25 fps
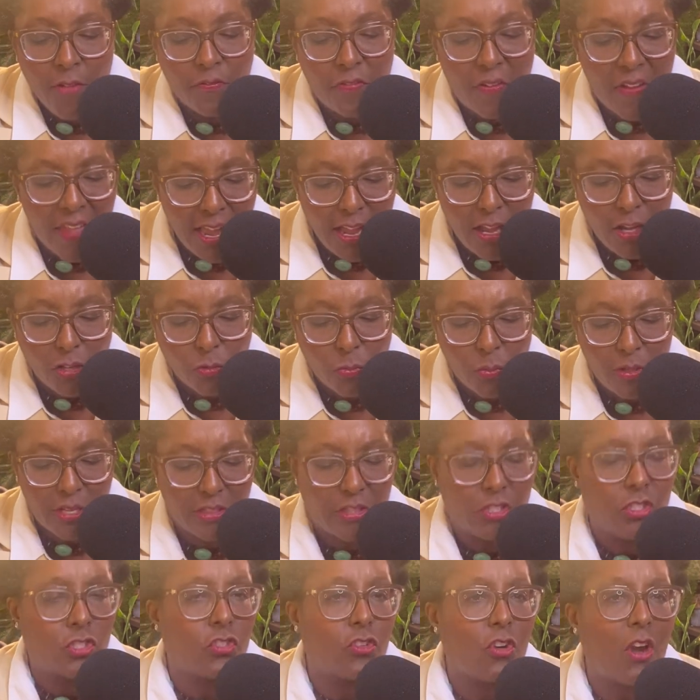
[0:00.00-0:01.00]
filled
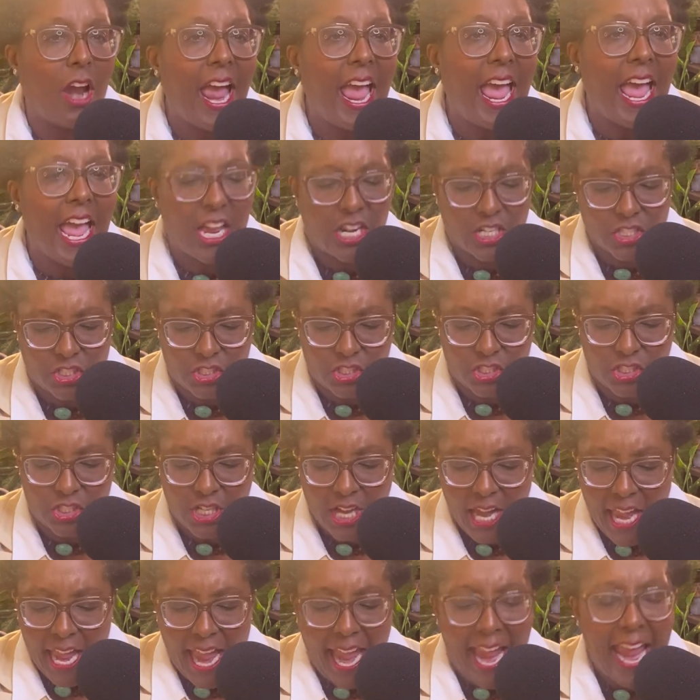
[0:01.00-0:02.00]
with trash
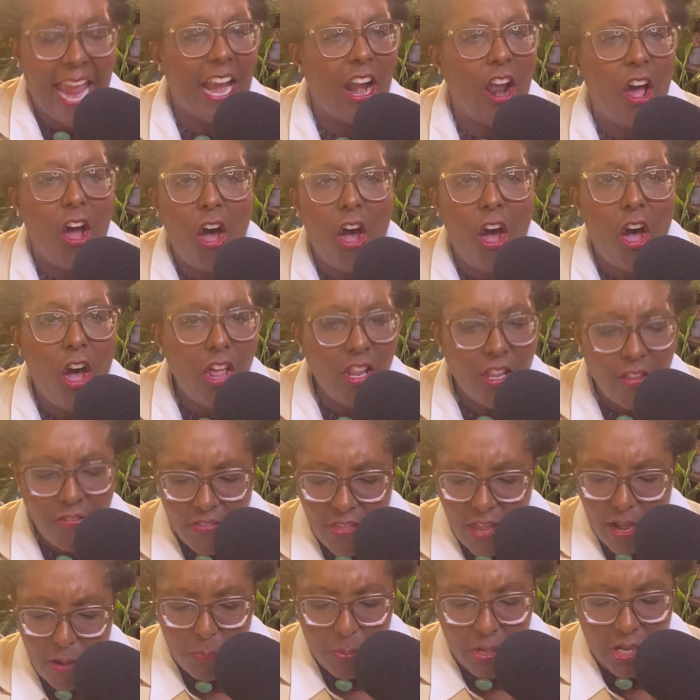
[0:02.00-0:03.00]
and all of
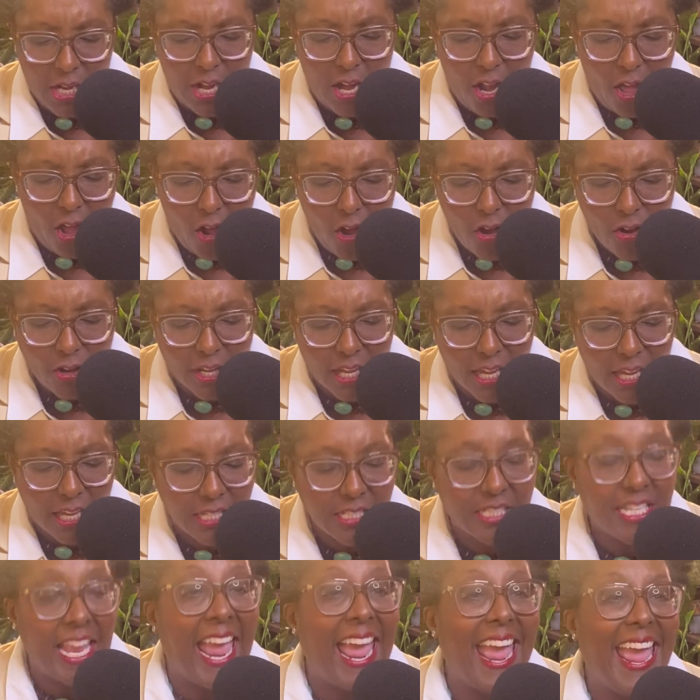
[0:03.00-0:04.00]
their
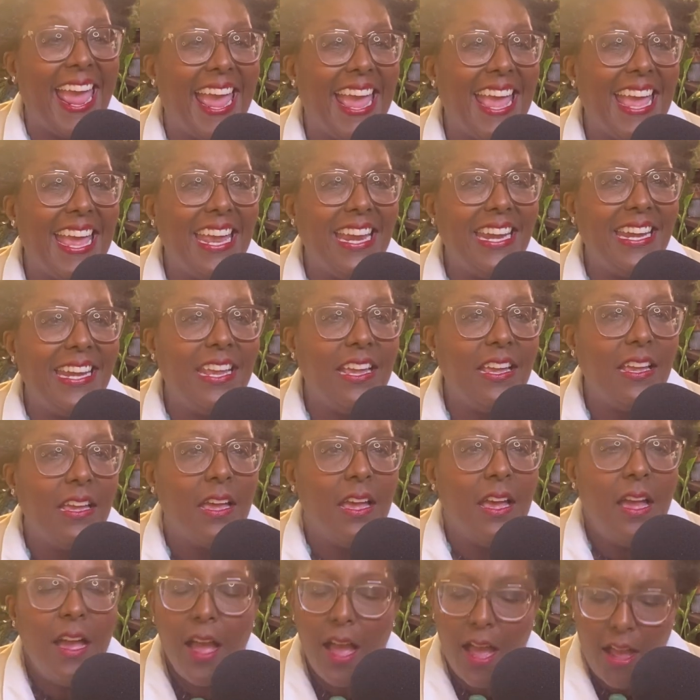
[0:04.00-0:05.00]
belongings and
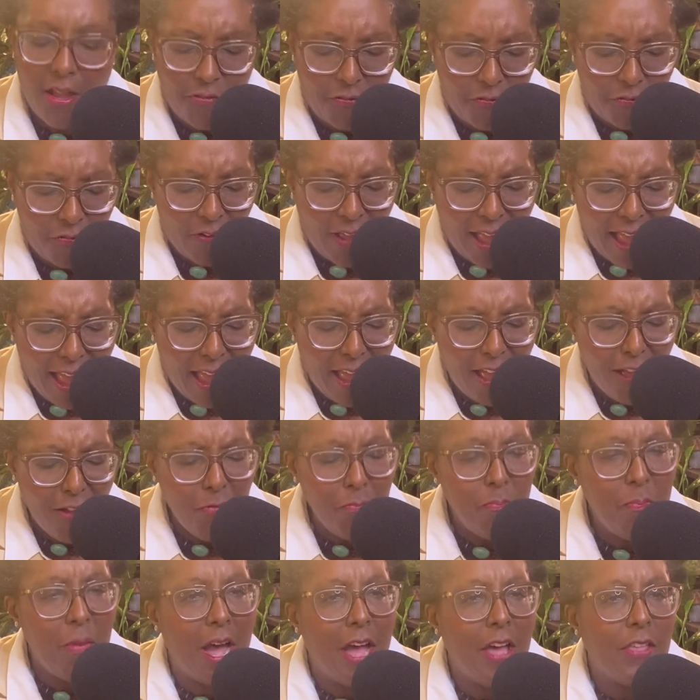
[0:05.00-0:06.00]
a five
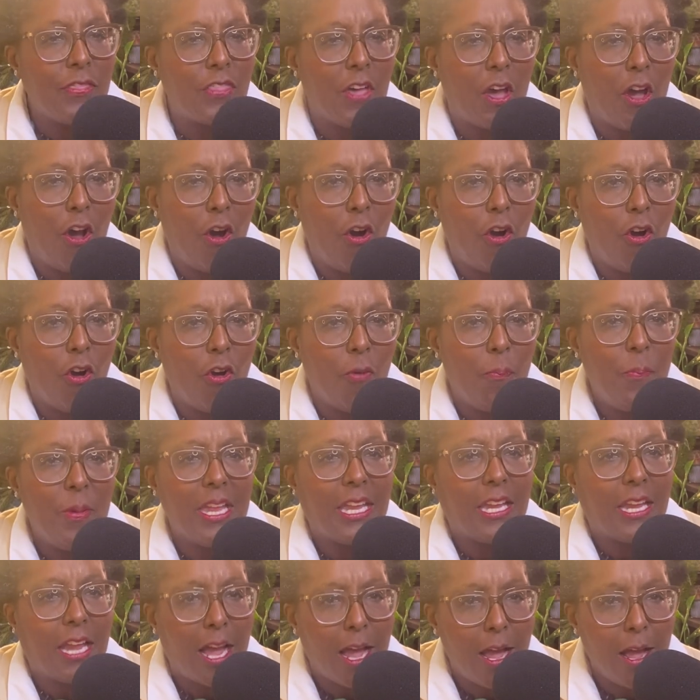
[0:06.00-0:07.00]
month old
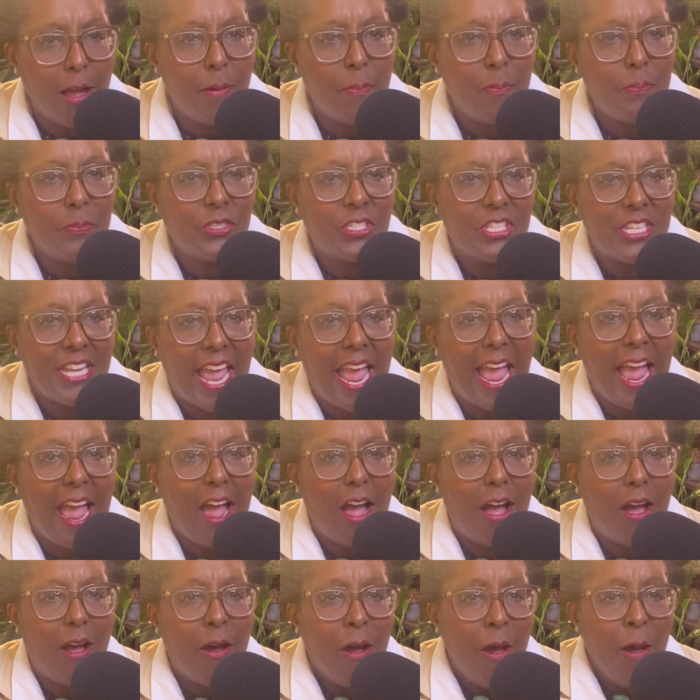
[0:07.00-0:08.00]
becomes
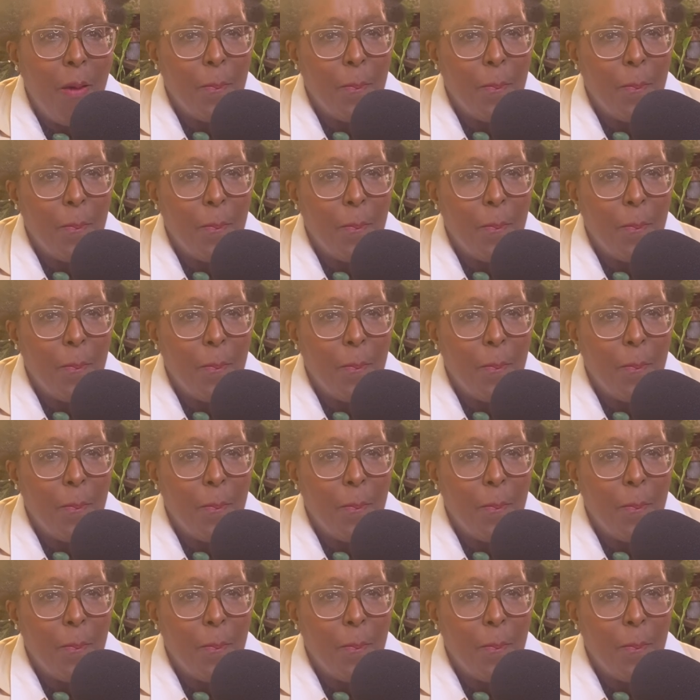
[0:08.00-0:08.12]
now